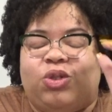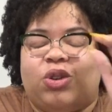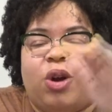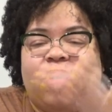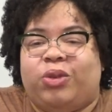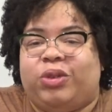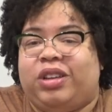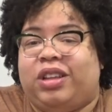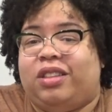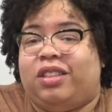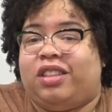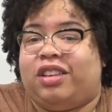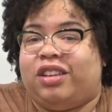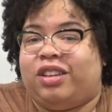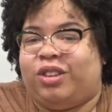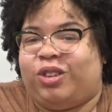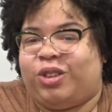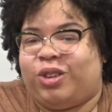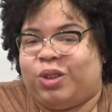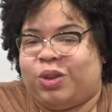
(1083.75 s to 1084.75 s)
don't need
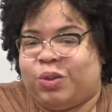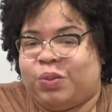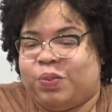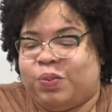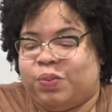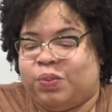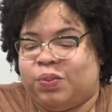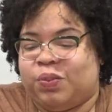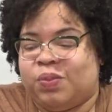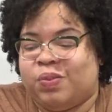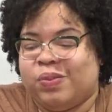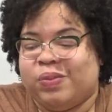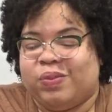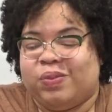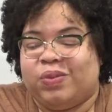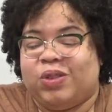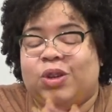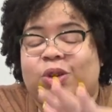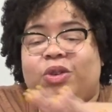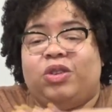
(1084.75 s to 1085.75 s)
this.
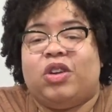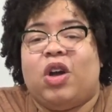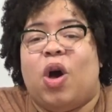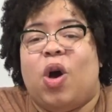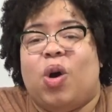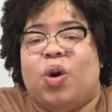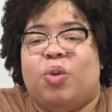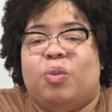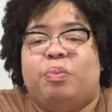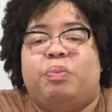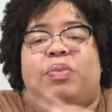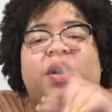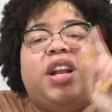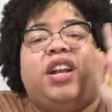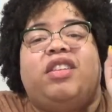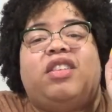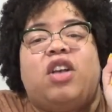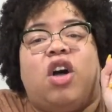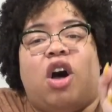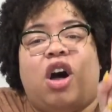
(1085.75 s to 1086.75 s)
You don't.
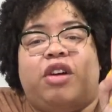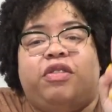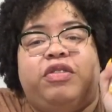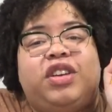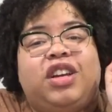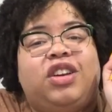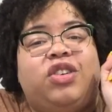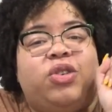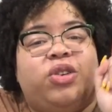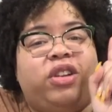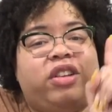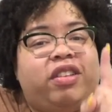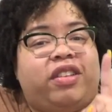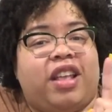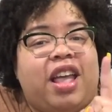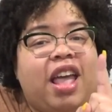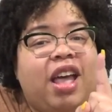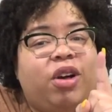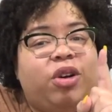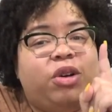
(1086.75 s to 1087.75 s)
But it's often on
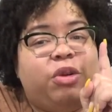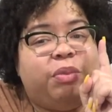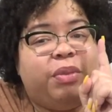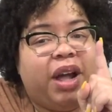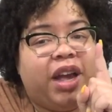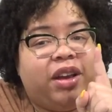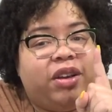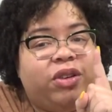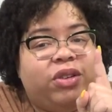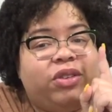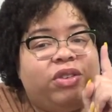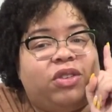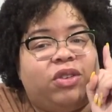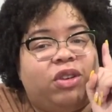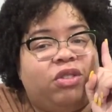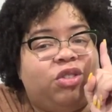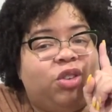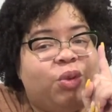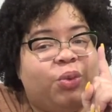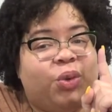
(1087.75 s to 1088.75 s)
sale on Michaels, so
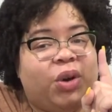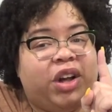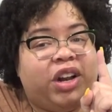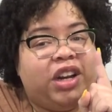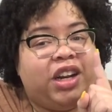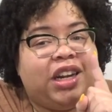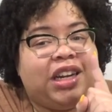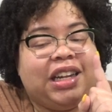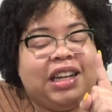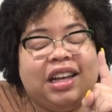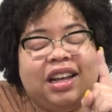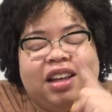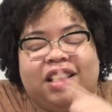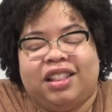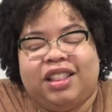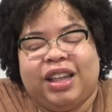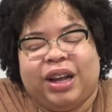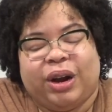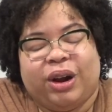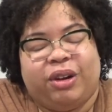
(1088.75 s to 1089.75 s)
if you want it,
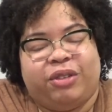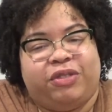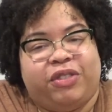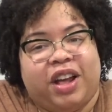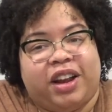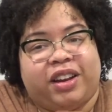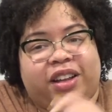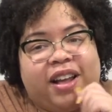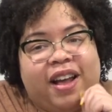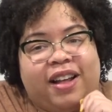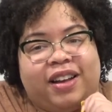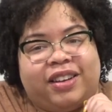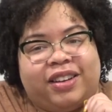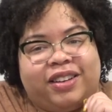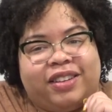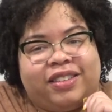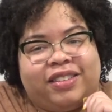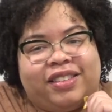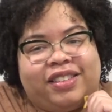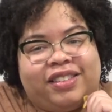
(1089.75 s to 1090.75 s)
there are fun
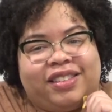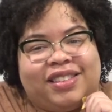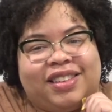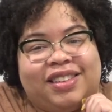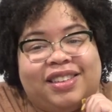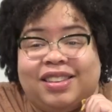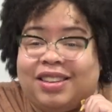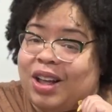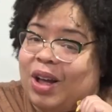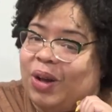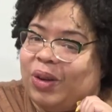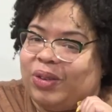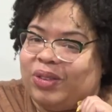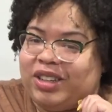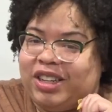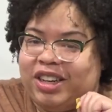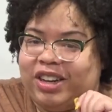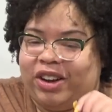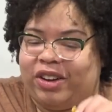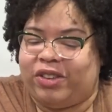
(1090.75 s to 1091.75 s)
colors. So,
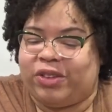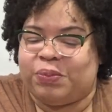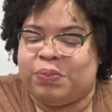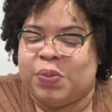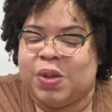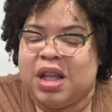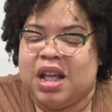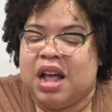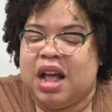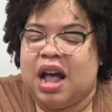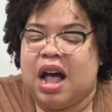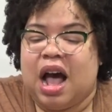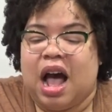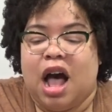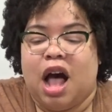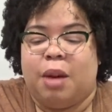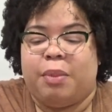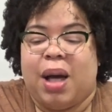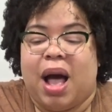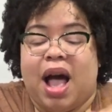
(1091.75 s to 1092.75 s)
you know.
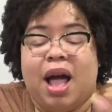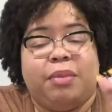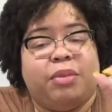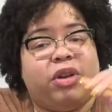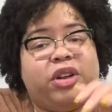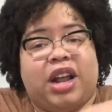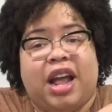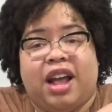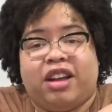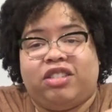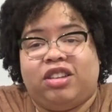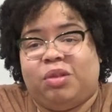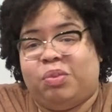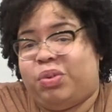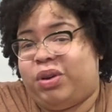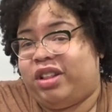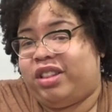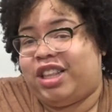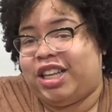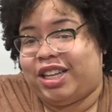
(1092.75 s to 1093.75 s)
Um, I'm going to actually
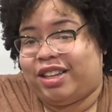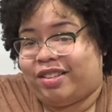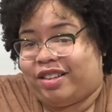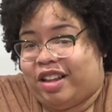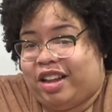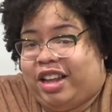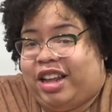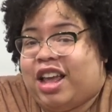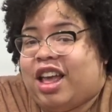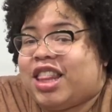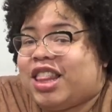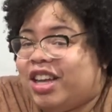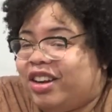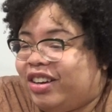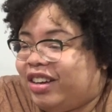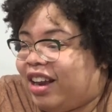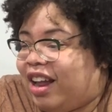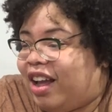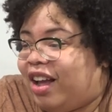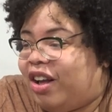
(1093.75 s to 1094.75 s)
put this
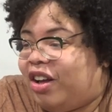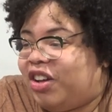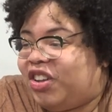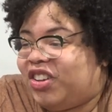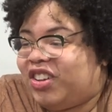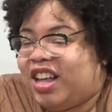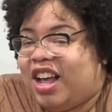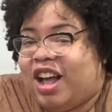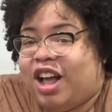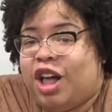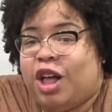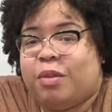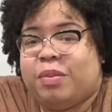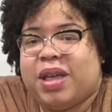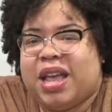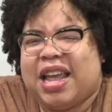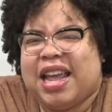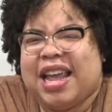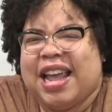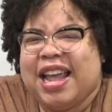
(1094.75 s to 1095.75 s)
together now. Um,
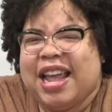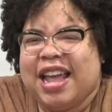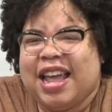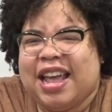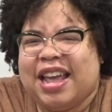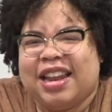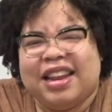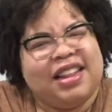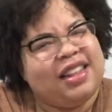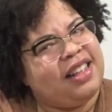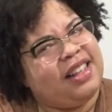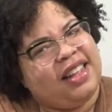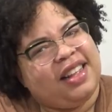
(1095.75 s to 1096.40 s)
and